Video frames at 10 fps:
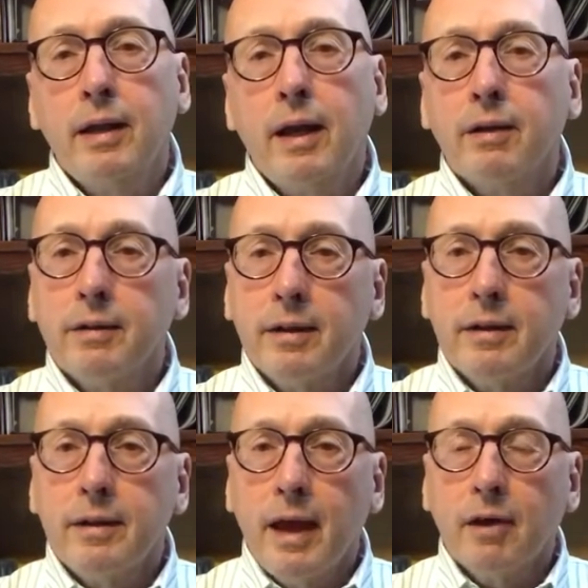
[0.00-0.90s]
Now,
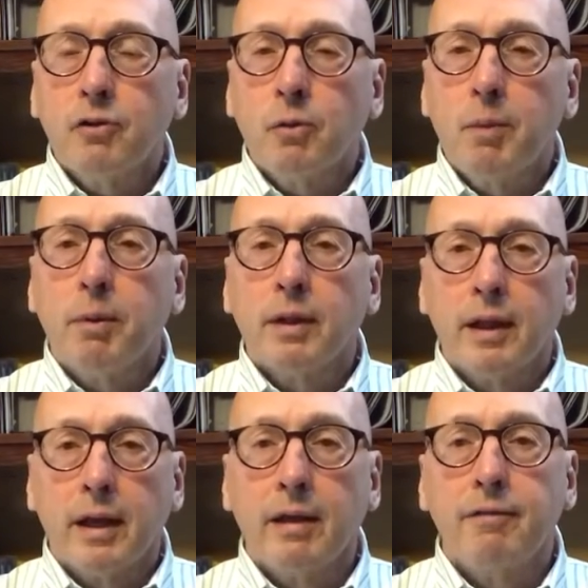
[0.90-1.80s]
next we
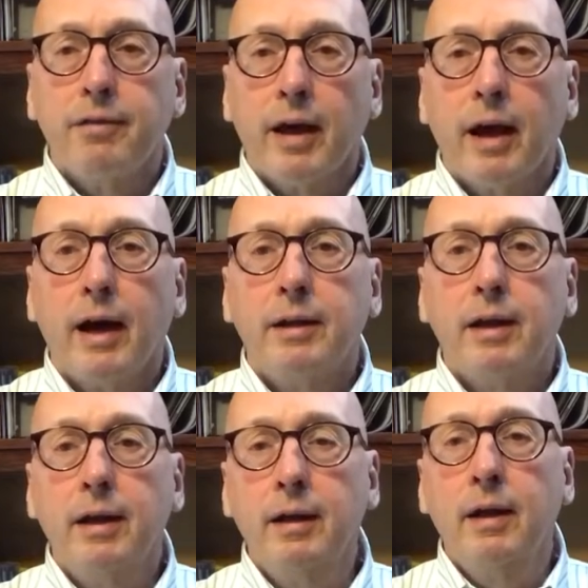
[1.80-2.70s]
believe
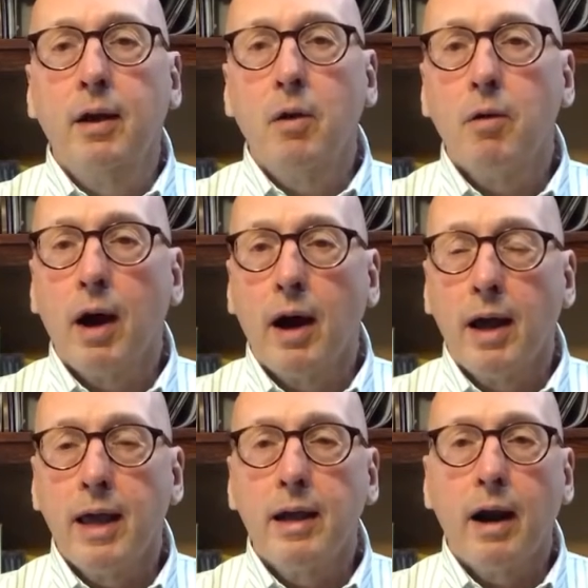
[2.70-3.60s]
that
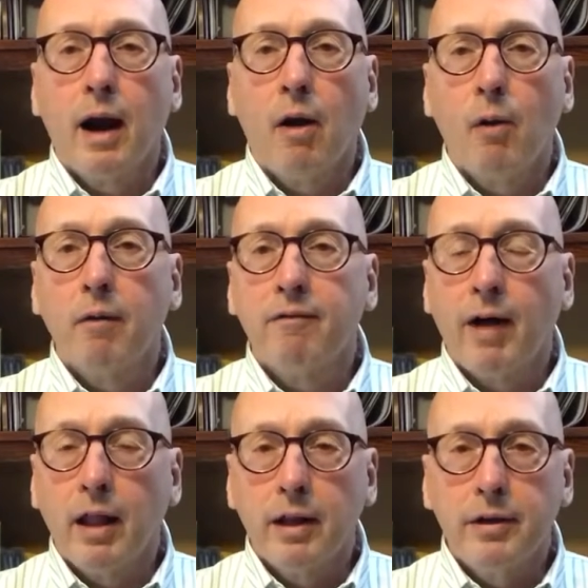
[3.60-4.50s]
in our
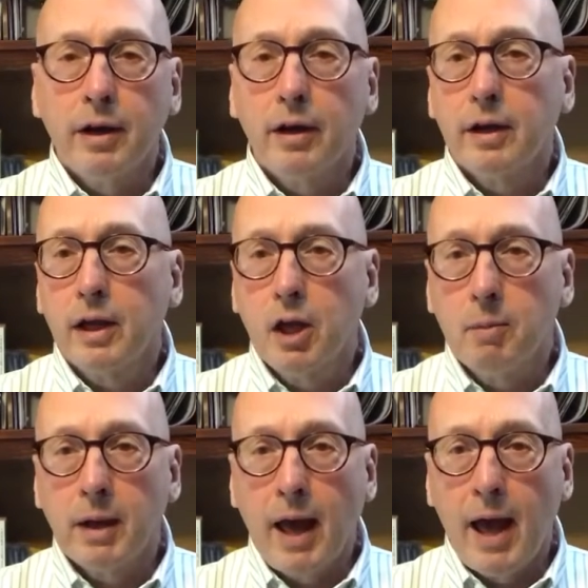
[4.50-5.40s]
voluntary
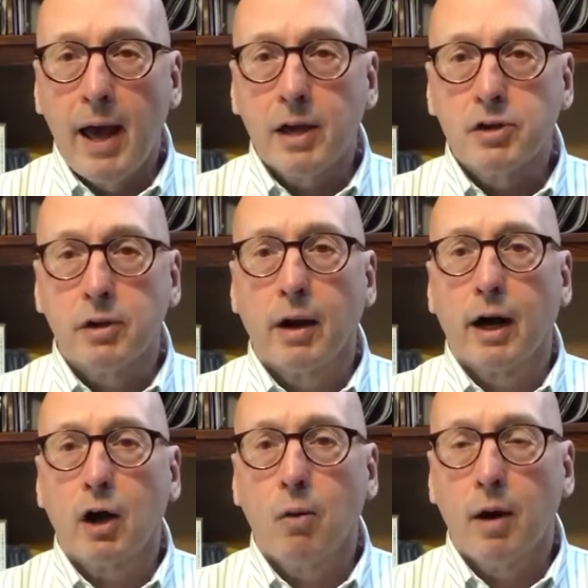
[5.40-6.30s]
human action,
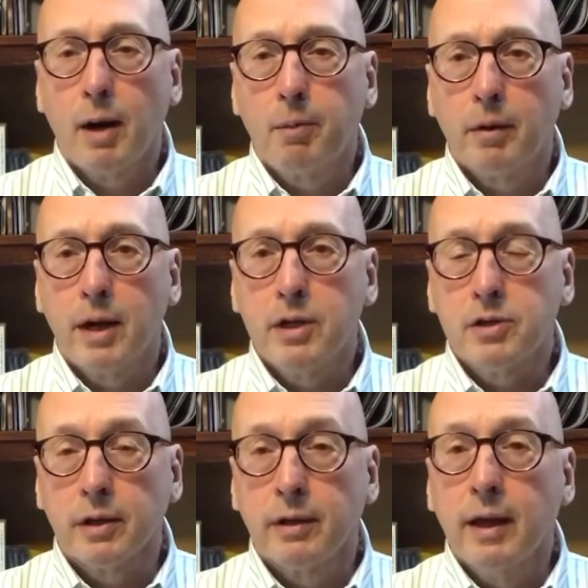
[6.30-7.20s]
our
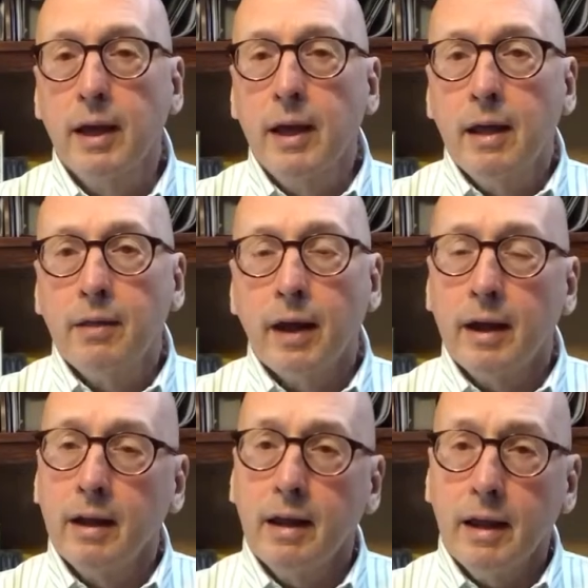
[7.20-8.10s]
cooperation,
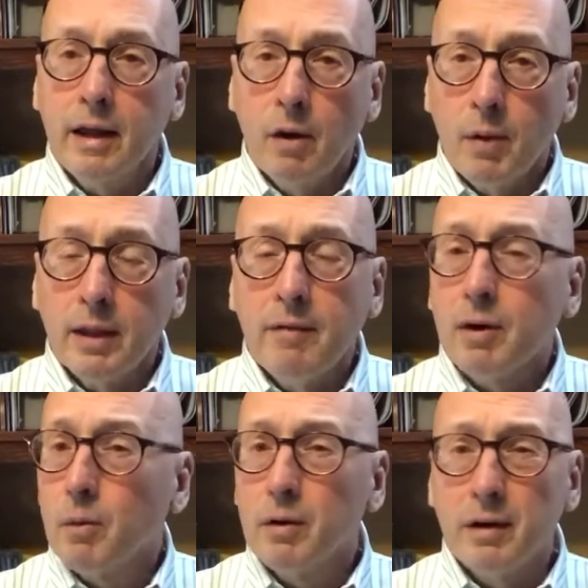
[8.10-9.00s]
that we live
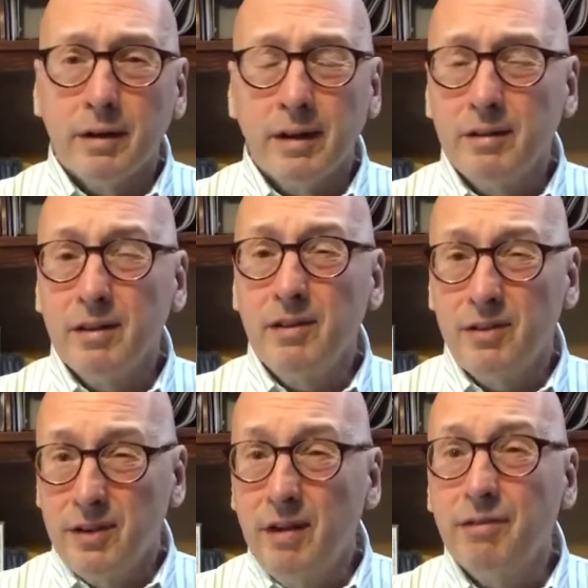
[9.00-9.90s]
in a world
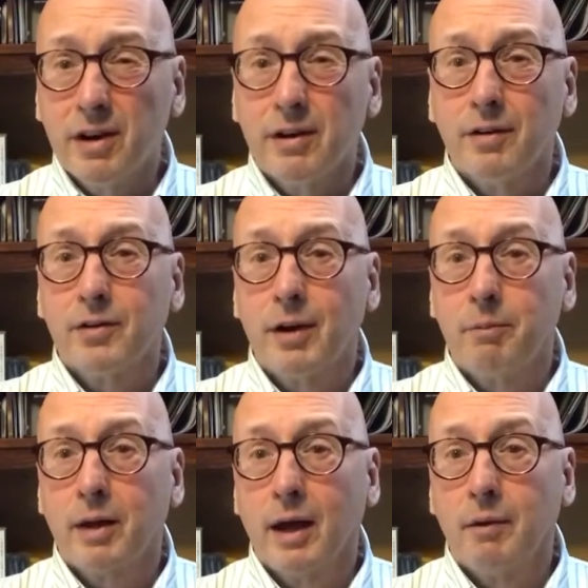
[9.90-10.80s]
it's difficult
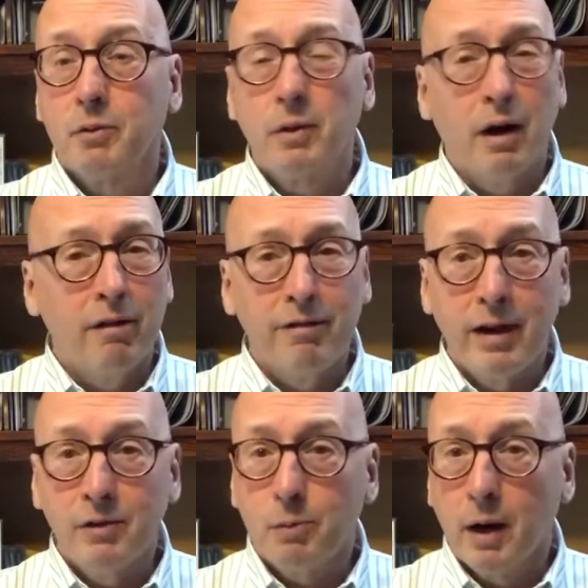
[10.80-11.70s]
sometimes. We all
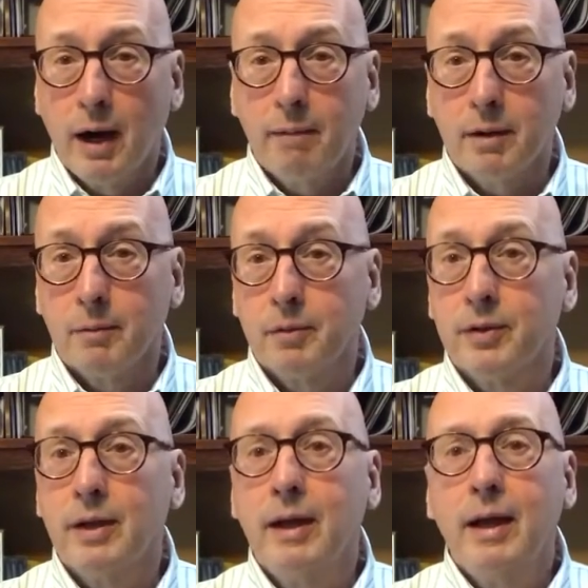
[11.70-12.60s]
face
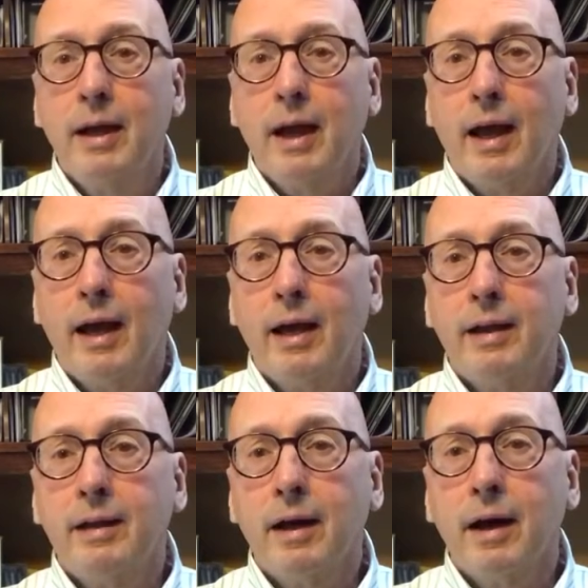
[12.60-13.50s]
problems,
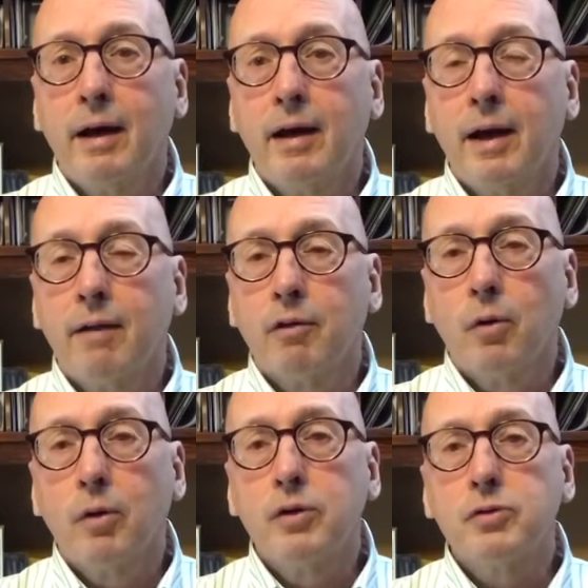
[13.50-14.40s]
and of
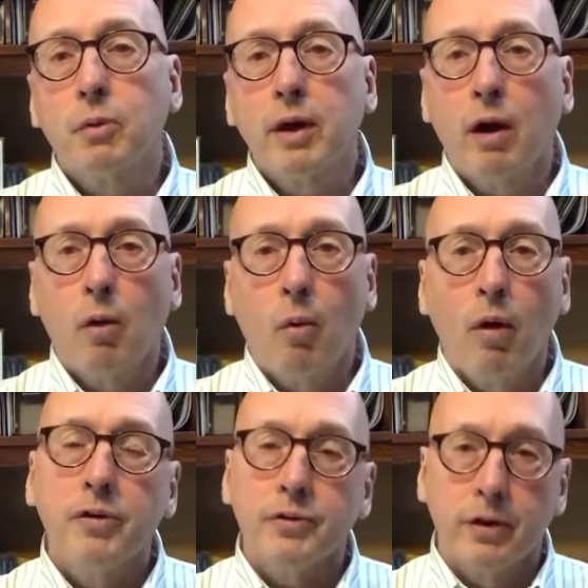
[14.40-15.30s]
course we all
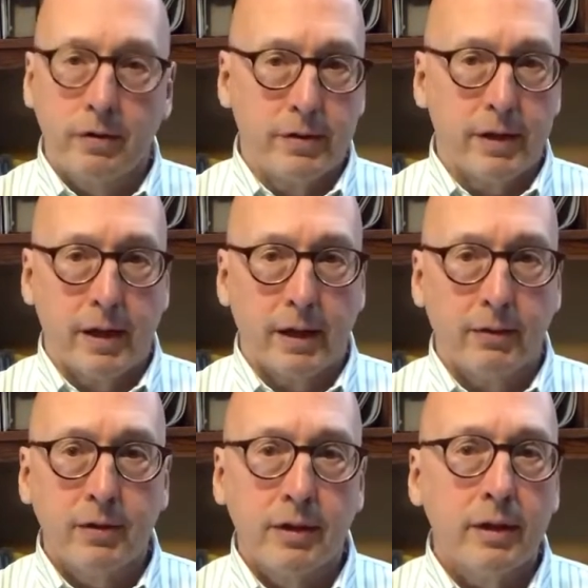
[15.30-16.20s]
want certain
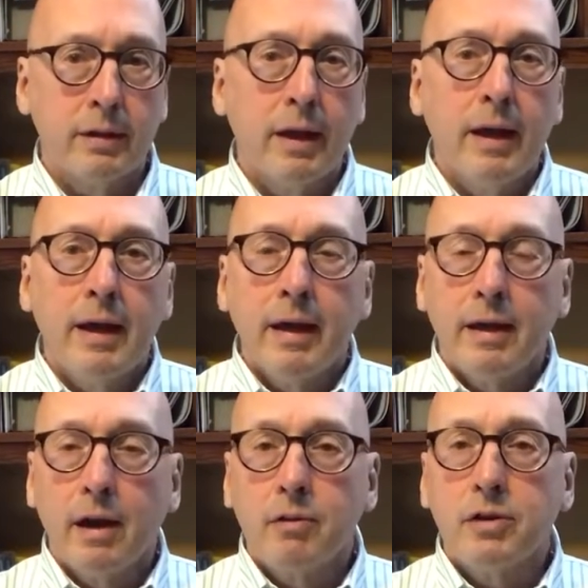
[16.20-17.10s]
things, and that
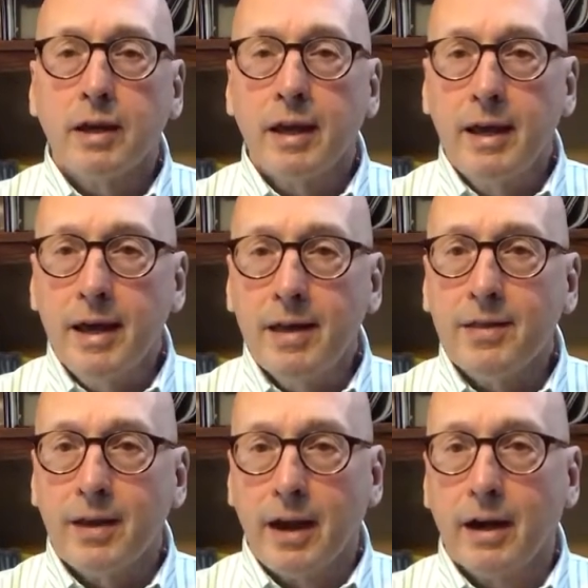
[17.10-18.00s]
to
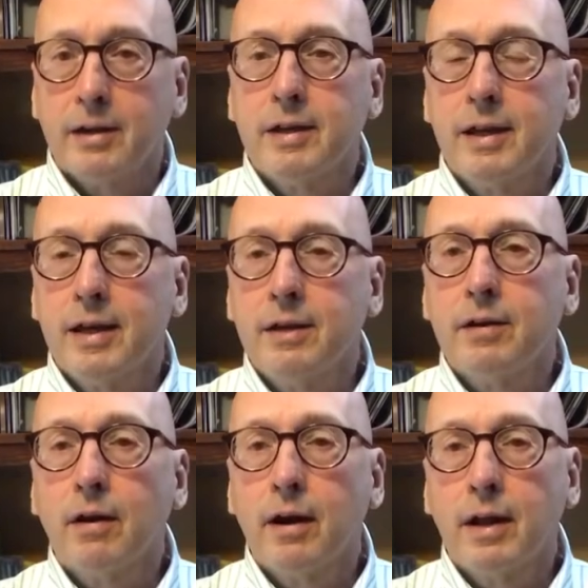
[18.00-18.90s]
get there, to
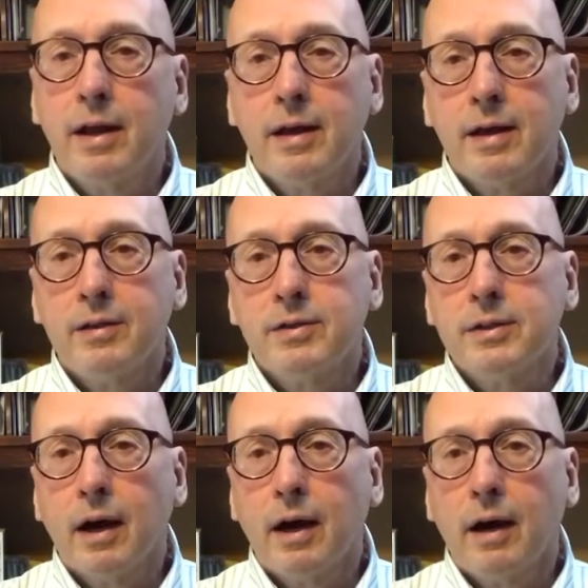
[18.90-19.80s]
get to our
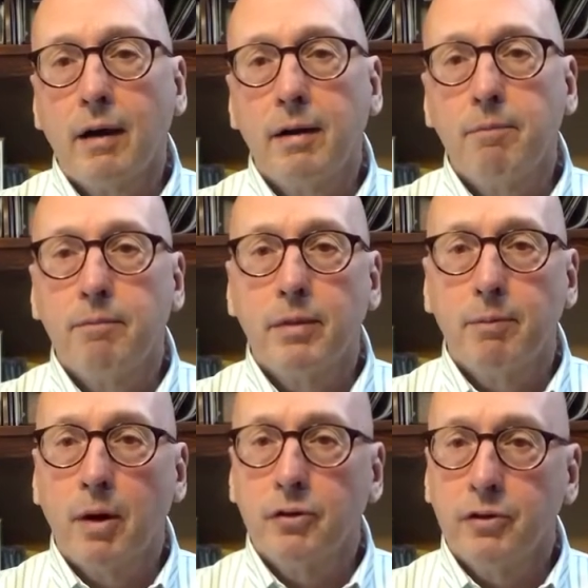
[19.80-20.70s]
ends
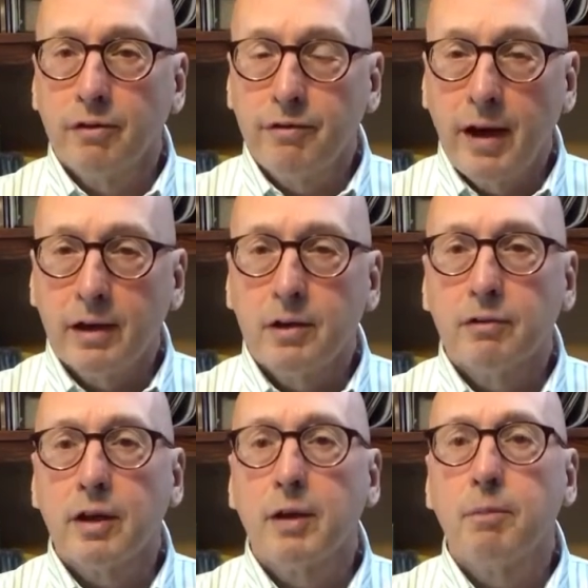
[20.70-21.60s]
most
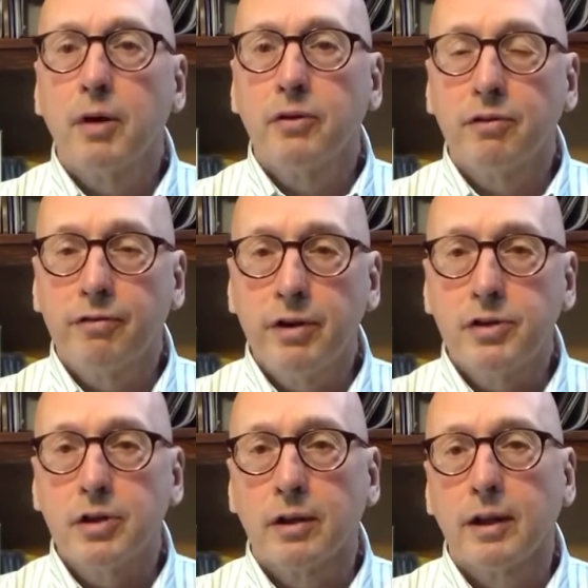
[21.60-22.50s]
effectively and most
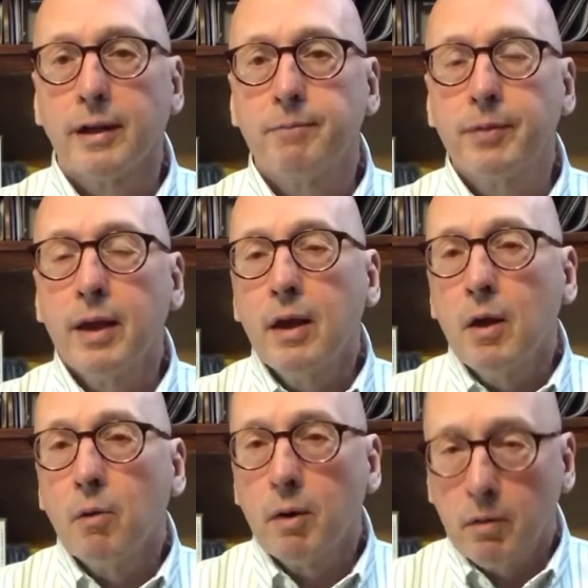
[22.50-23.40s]
efficiently,
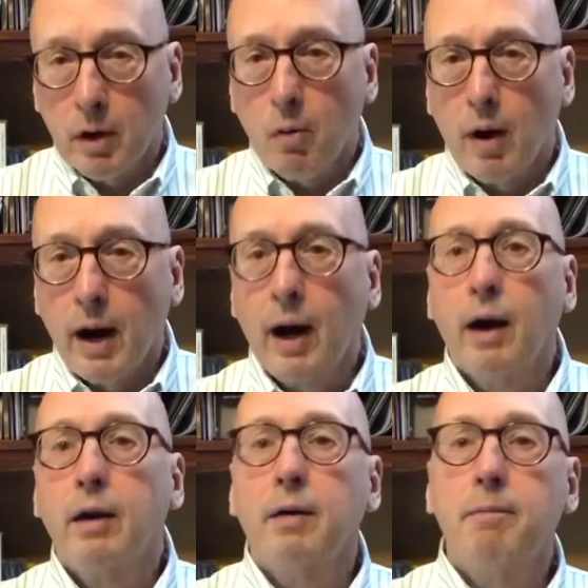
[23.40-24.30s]
we
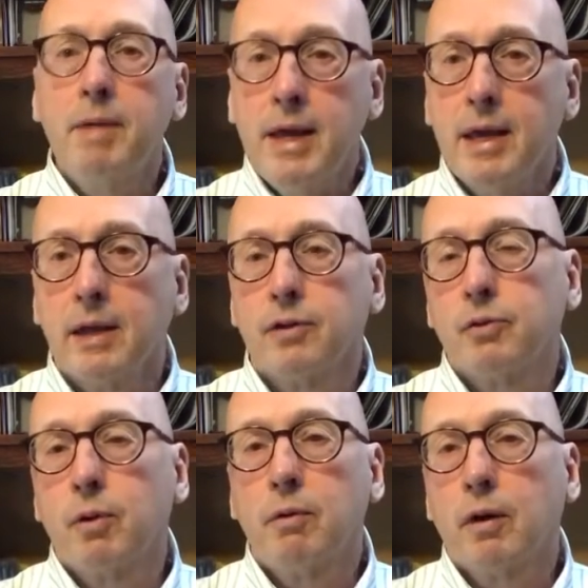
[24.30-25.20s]
require
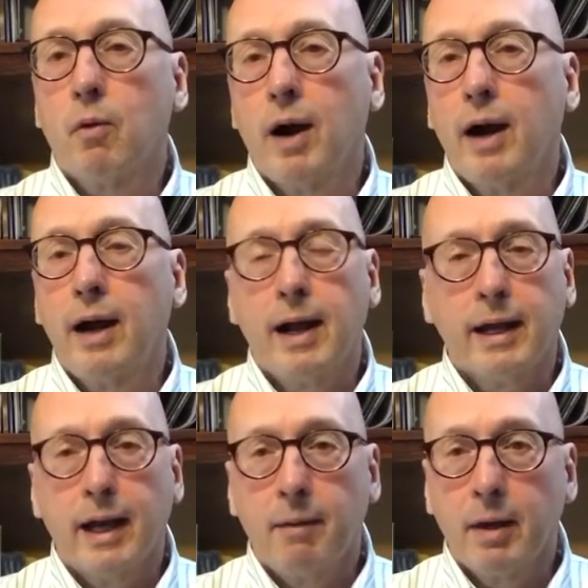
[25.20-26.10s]
means, we require
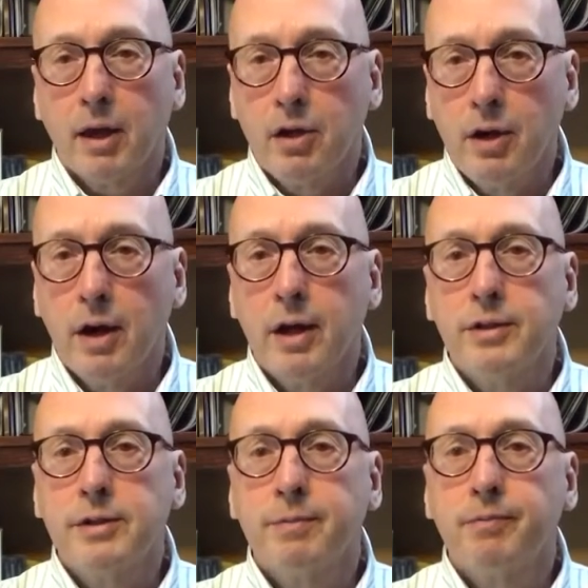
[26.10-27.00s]
economic
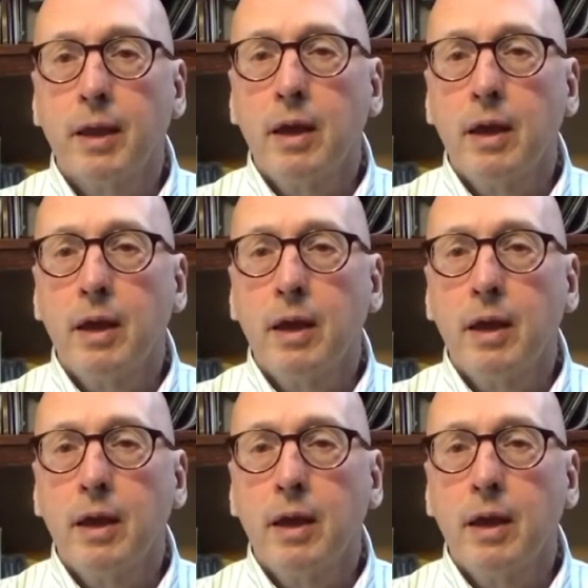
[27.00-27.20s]
goods.